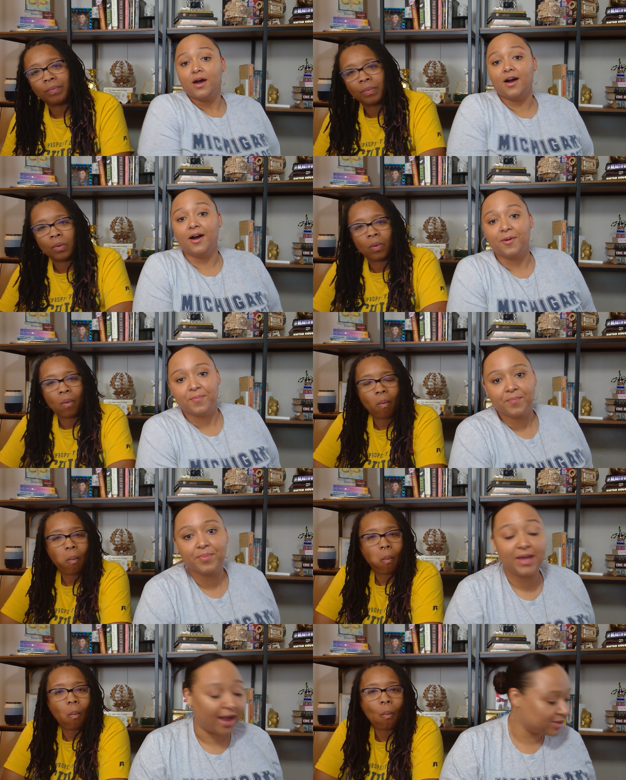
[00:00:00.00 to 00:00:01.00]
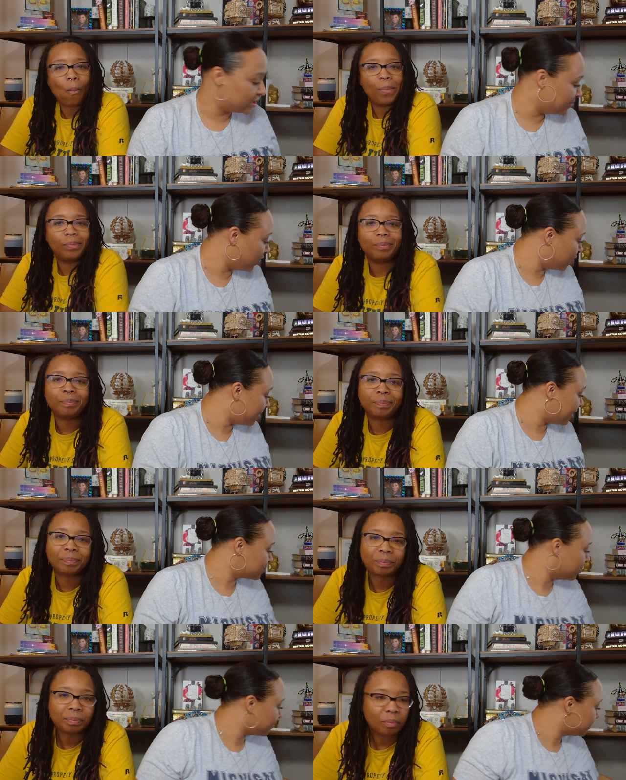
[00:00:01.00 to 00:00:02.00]
Speaker 1: Um, but yeah, let me go to my next
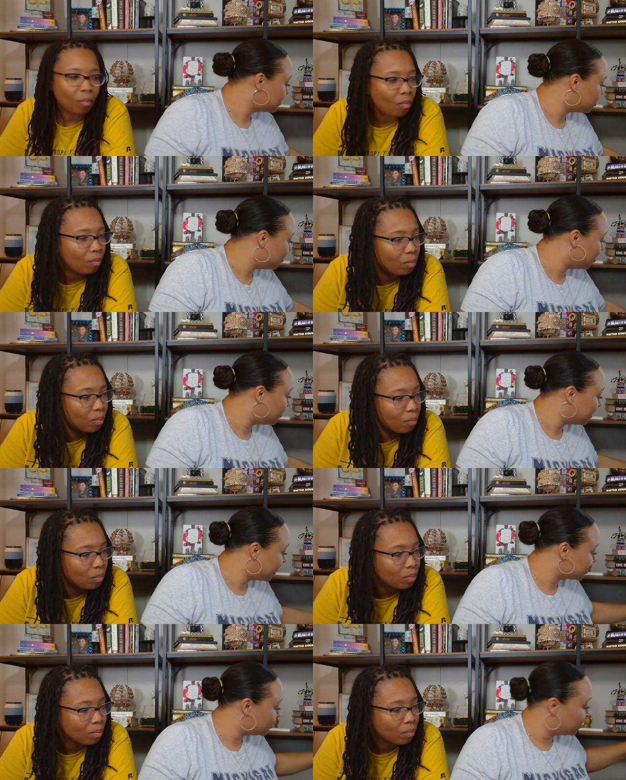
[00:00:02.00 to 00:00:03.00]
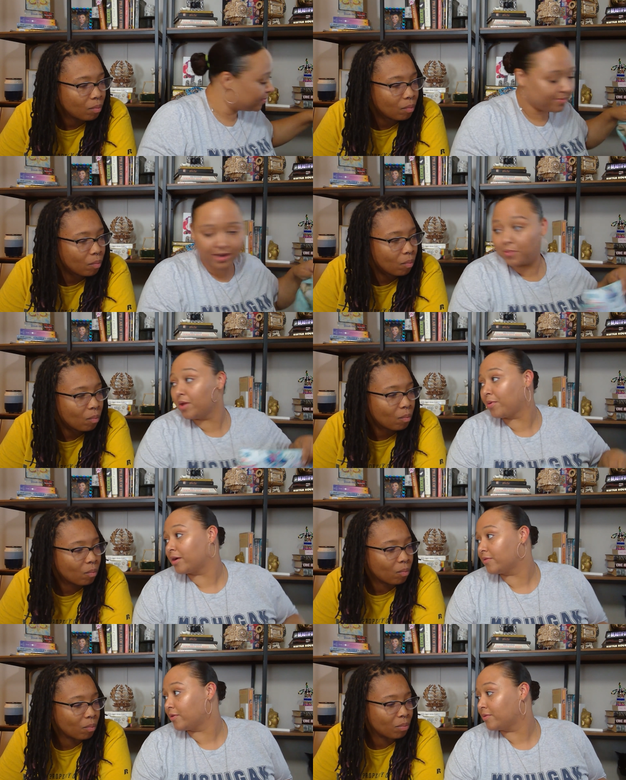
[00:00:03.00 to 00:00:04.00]
whip. So my next whip, I'm really proud
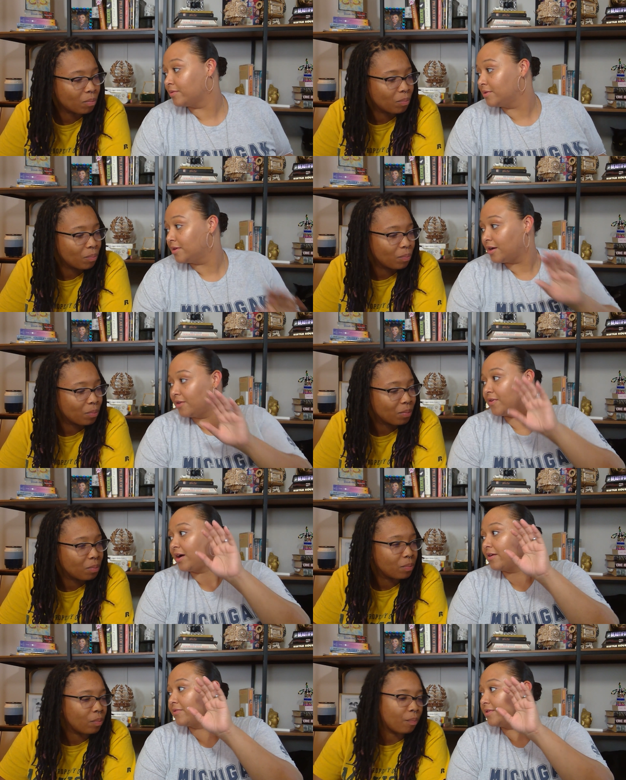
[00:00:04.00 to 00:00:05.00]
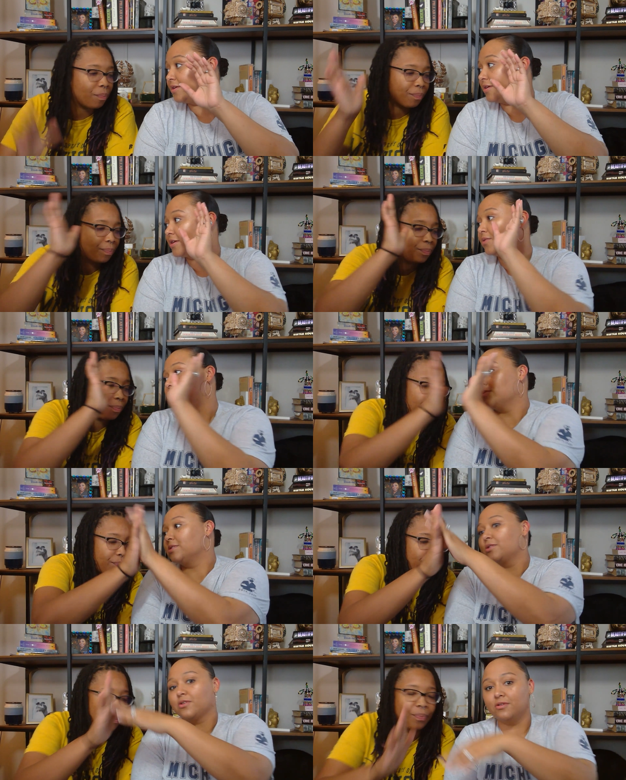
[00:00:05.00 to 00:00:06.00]
of you. High five. You killed
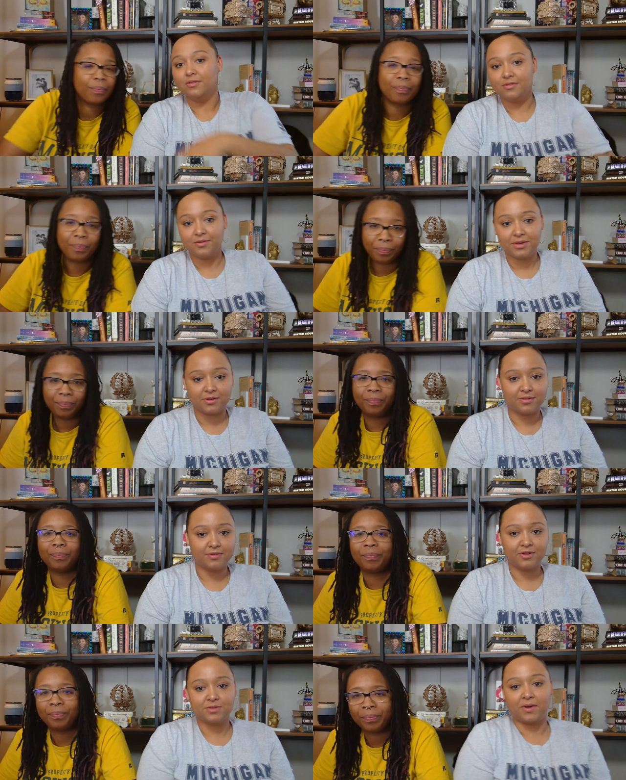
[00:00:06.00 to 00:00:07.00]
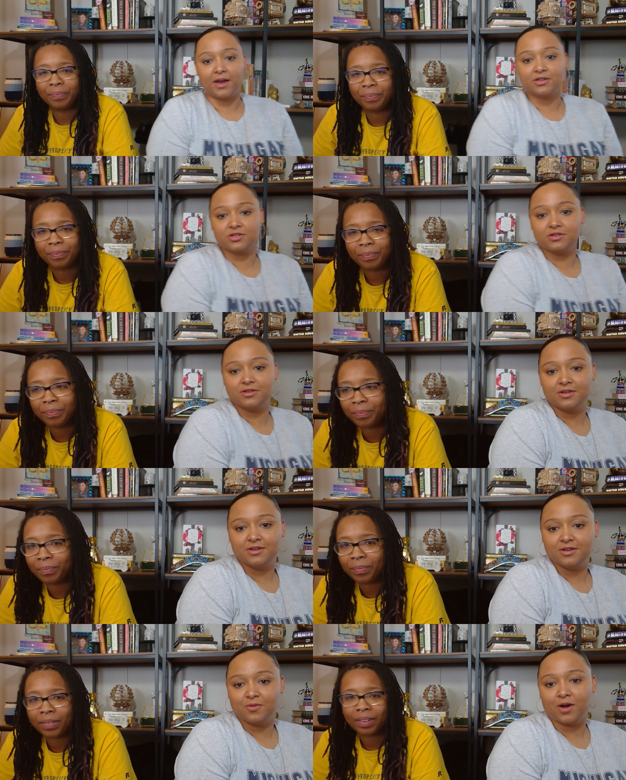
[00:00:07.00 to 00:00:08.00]
it, girl. You killed it. There's Bash
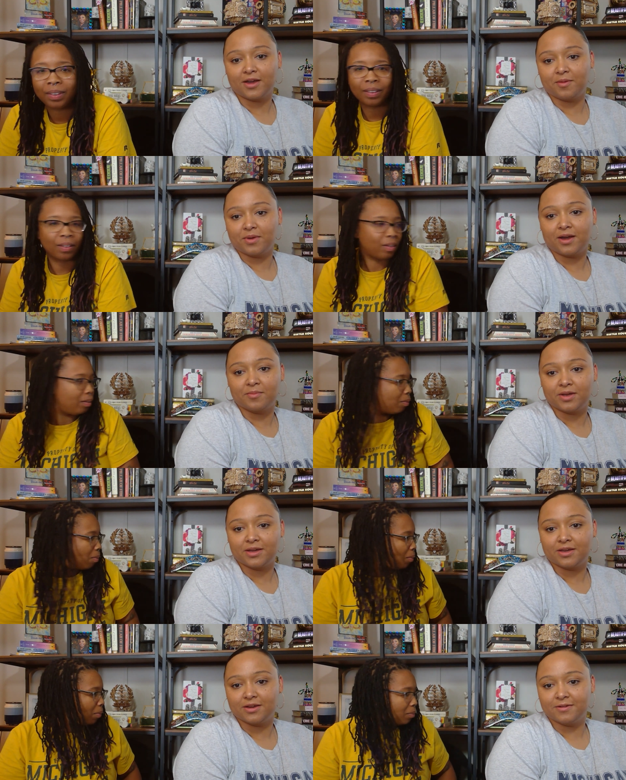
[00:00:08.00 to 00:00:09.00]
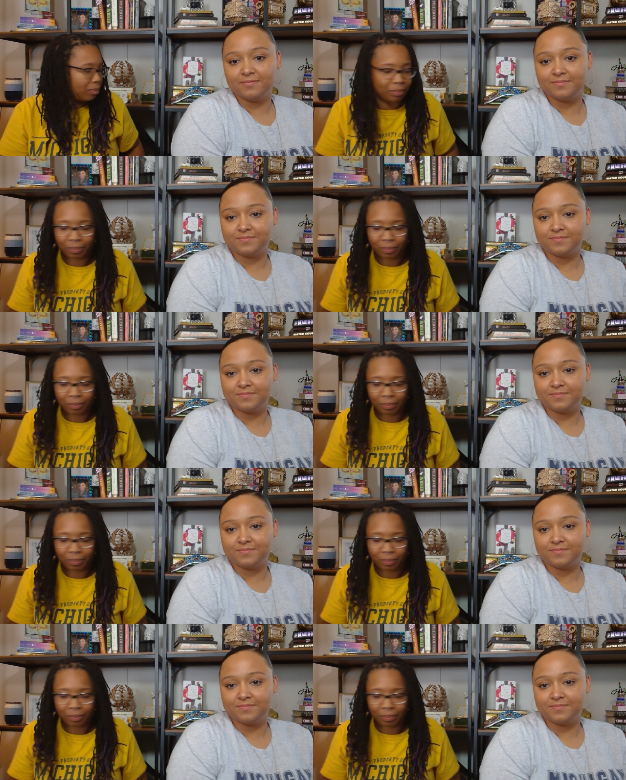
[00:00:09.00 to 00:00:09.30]
walking behind me in Kia.